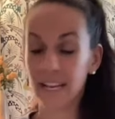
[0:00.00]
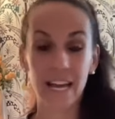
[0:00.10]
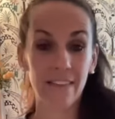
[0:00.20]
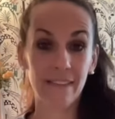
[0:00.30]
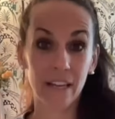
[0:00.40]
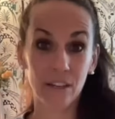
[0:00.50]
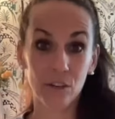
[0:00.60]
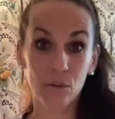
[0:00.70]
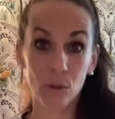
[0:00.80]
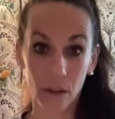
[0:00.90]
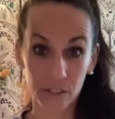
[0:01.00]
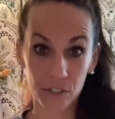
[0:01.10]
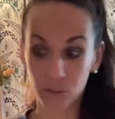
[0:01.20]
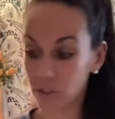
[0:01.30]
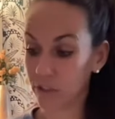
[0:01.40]
and then you launch
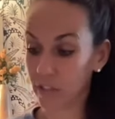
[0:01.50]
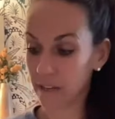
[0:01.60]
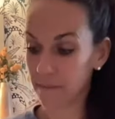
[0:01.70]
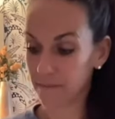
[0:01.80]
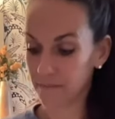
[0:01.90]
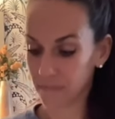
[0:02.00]
your journey.